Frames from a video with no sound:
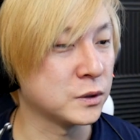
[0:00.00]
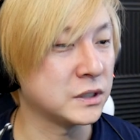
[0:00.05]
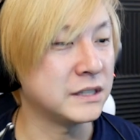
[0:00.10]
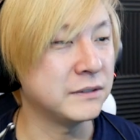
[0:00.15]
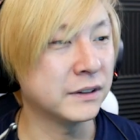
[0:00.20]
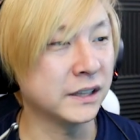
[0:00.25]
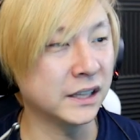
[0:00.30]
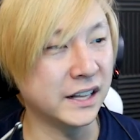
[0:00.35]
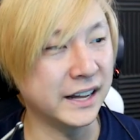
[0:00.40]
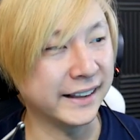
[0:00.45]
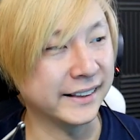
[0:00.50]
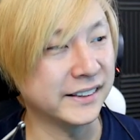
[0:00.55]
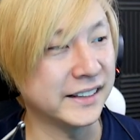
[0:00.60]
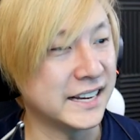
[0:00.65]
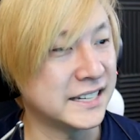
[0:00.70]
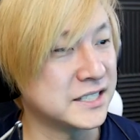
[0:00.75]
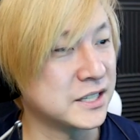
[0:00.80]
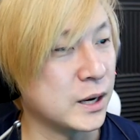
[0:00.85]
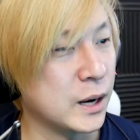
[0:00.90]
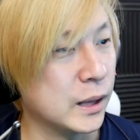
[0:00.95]
was even
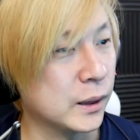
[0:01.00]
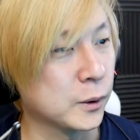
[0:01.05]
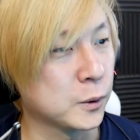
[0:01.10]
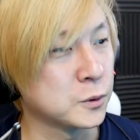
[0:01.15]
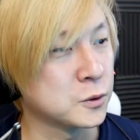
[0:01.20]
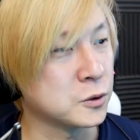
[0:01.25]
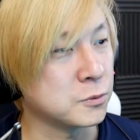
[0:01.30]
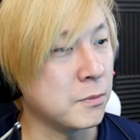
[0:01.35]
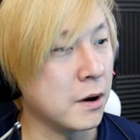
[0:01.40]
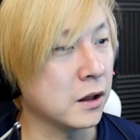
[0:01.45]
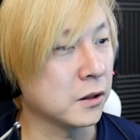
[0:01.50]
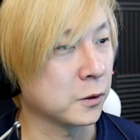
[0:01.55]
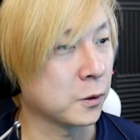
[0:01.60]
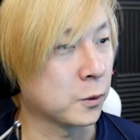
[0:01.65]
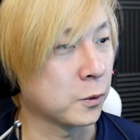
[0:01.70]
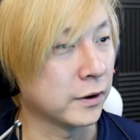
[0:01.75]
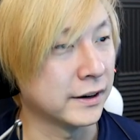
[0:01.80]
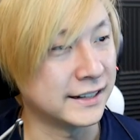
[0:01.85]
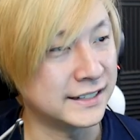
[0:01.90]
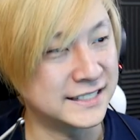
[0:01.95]
less colors, smaller
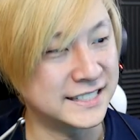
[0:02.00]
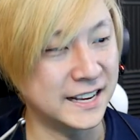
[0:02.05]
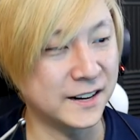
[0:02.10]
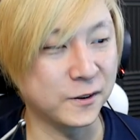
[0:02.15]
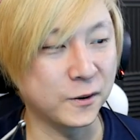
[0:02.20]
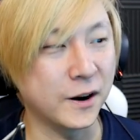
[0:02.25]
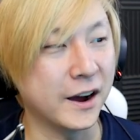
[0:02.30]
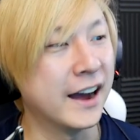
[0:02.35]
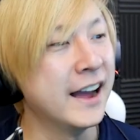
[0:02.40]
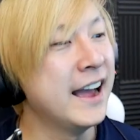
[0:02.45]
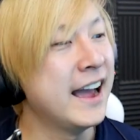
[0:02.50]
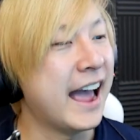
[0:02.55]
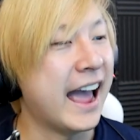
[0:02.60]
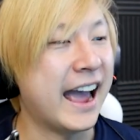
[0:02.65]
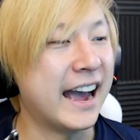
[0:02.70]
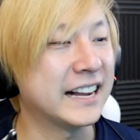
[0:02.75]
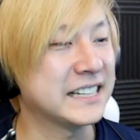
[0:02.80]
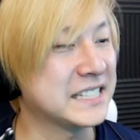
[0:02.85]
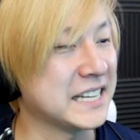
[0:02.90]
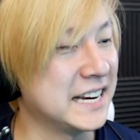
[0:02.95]
grid, etc.
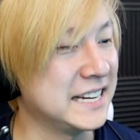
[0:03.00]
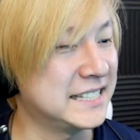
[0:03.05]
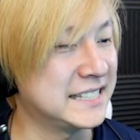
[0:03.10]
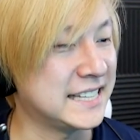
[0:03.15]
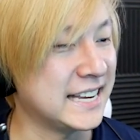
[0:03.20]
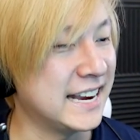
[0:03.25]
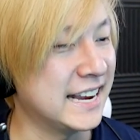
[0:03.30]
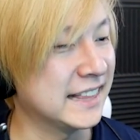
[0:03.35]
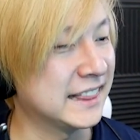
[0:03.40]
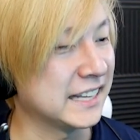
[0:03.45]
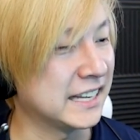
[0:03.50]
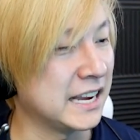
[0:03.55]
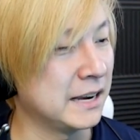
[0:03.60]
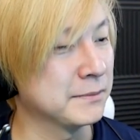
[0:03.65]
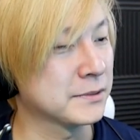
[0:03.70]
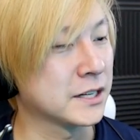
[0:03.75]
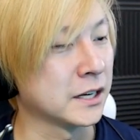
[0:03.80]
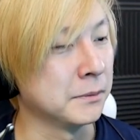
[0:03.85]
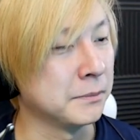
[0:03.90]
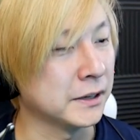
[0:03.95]
As I say it, the
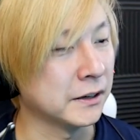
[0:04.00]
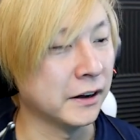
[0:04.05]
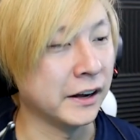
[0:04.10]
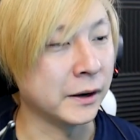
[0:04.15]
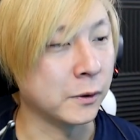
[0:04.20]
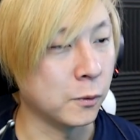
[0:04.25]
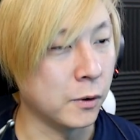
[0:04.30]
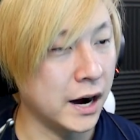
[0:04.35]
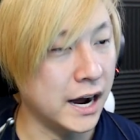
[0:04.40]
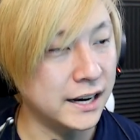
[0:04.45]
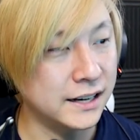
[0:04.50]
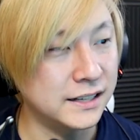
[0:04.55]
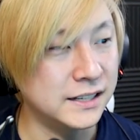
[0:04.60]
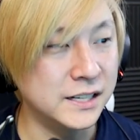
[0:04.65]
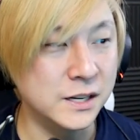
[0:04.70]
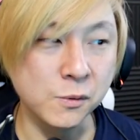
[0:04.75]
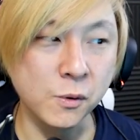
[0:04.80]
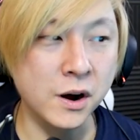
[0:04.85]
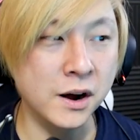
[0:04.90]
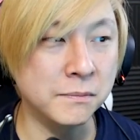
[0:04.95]
game's gonna be like, what?
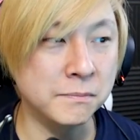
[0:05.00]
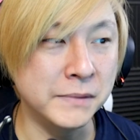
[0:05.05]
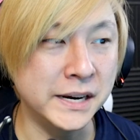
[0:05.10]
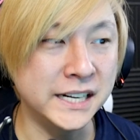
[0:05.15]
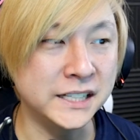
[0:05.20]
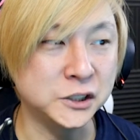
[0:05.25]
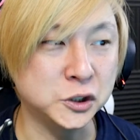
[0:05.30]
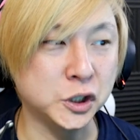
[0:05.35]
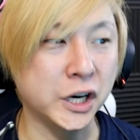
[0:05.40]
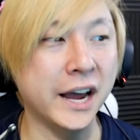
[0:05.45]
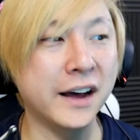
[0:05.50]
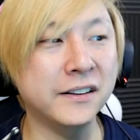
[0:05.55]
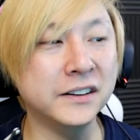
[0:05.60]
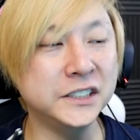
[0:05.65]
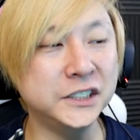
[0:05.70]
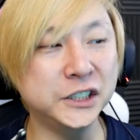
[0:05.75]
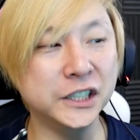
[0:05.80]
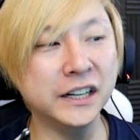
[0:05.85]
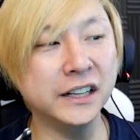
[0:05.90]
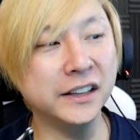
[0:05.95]
You want me to
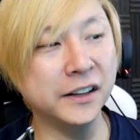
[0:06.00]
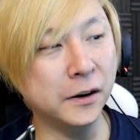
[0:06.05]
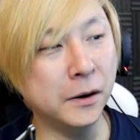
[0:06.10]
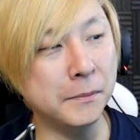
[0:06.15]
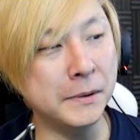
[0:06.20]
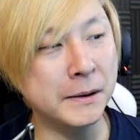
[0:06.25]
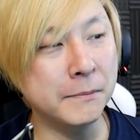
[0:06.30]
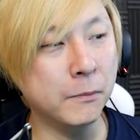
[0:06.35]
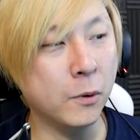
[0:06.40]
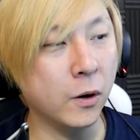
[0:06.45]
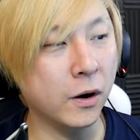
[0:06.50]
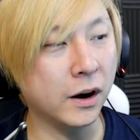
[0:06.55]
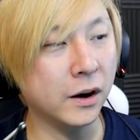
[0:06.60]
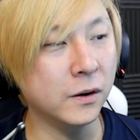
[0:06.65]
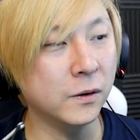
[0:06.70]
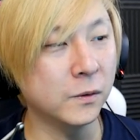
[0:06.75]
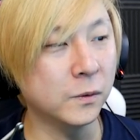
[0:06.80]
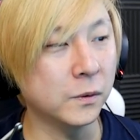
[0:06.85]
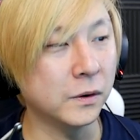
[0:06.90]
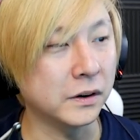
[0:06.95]
challenge you a little bit
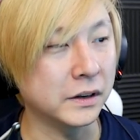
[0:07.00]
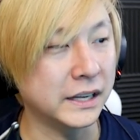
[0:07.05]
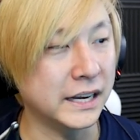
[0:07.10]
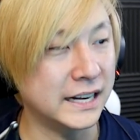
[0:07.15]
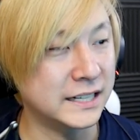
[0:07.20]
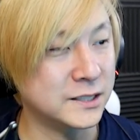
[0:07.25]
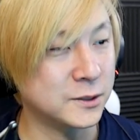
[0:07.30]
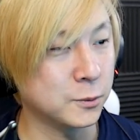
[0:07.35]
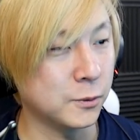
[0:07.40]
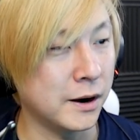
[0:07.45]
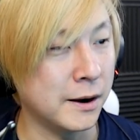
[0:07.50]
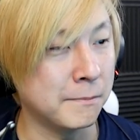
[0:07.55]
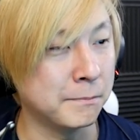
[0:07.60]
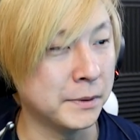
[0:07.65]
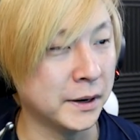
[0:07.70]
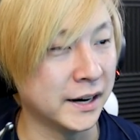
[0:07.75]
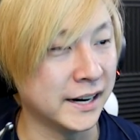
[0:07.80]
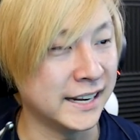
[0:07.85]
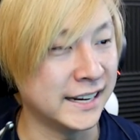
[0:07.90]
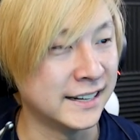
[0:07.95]
more? Well, guess what,
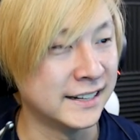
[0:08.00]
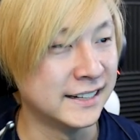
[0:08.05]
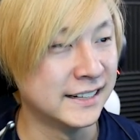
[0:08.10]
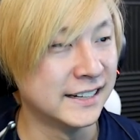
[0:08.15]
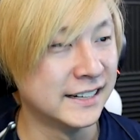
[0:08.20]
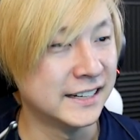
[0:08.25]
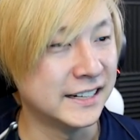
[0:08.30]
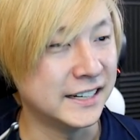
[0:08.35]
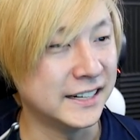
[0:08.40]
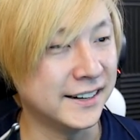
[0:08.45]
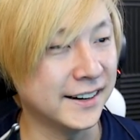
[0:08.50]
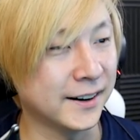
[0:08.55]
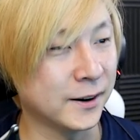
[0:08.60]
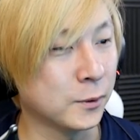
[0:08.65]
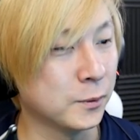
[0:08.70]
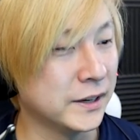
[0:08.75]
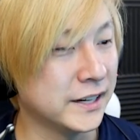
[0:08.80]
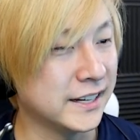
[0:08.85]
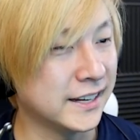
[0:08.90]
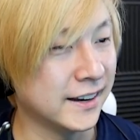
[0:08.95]
buddy? Here
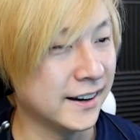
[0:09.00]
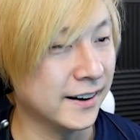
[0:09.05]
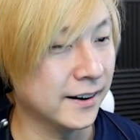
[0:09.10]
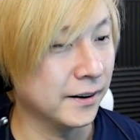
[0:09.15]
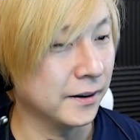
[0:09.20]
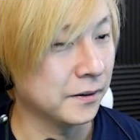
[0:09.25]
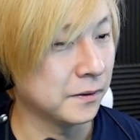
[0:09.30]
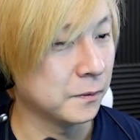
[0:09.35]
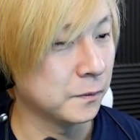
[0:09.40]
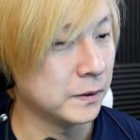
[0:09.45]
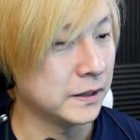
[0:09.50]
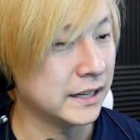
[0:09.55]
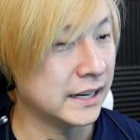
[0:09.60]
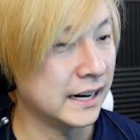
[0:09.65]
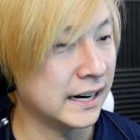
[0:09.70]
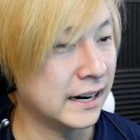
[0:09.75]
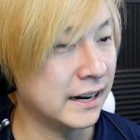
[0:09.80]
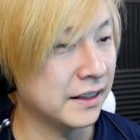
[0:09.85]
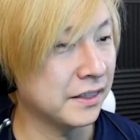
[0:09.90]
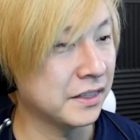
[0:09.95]
we go. We
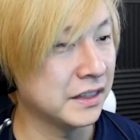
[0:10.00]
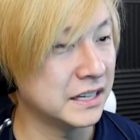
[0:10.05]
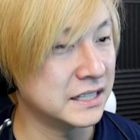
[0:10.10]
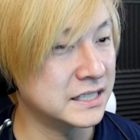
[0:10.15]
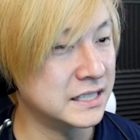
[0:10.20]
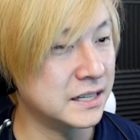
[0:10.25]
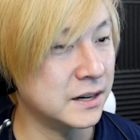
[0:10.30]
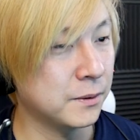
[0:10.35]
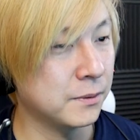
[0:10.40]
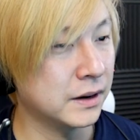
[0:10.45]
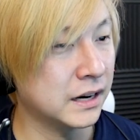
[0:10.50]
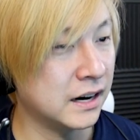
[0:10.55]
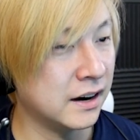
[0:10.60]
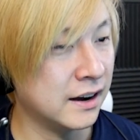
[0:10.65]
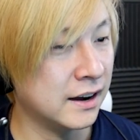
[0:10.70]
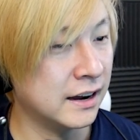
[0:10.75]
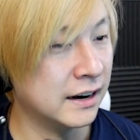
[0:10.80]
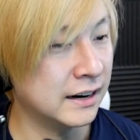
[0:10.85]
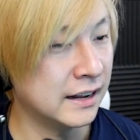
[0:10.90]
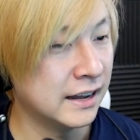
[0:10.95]
got this going
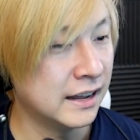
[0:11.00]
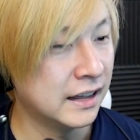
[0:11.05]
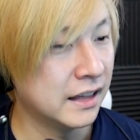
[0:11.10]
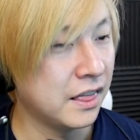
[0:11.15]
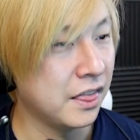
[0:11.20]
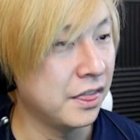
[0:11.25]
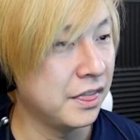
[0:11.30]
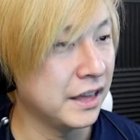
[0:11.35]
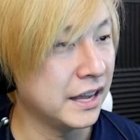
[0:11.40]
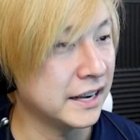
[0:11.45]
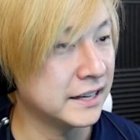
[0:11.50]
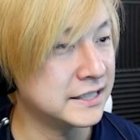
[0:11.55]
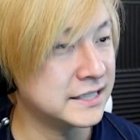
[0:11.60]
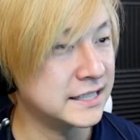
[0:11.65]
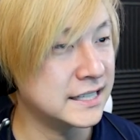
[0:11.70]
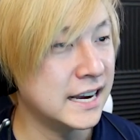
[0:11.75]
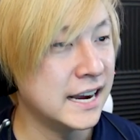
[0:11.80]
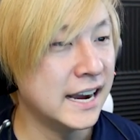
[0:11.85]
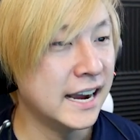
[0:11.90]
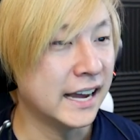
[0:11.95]
on.
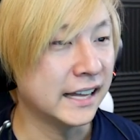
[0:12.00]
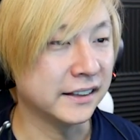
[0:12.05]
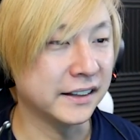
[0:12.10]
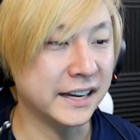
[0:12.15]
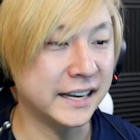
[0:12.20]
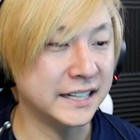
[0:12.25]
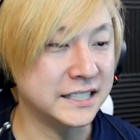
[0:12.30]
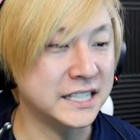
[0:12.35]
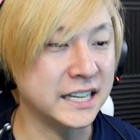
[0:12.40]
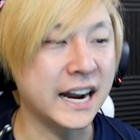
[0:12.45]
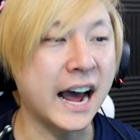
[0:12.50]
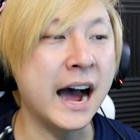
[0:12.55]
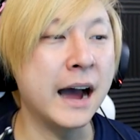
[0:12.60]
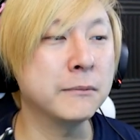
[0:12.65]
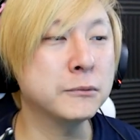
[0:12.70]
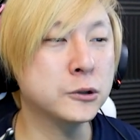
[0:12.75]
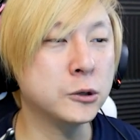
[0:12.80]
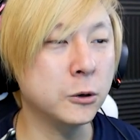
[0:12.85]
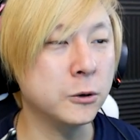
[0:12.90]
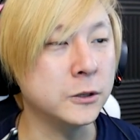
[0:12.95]
This, and like I said,
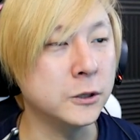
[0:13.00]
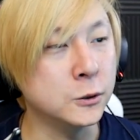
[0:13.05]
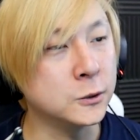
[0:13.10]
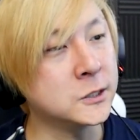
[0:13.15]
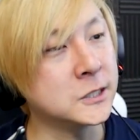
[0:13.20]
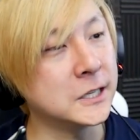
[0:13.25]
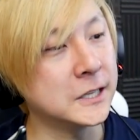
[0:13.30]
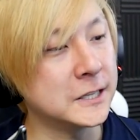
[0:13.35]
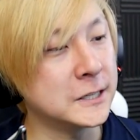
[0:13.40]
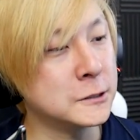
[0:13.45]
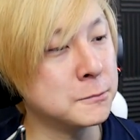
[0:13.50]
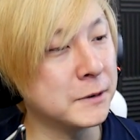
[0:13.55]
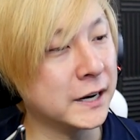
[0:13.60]
I'm so used to this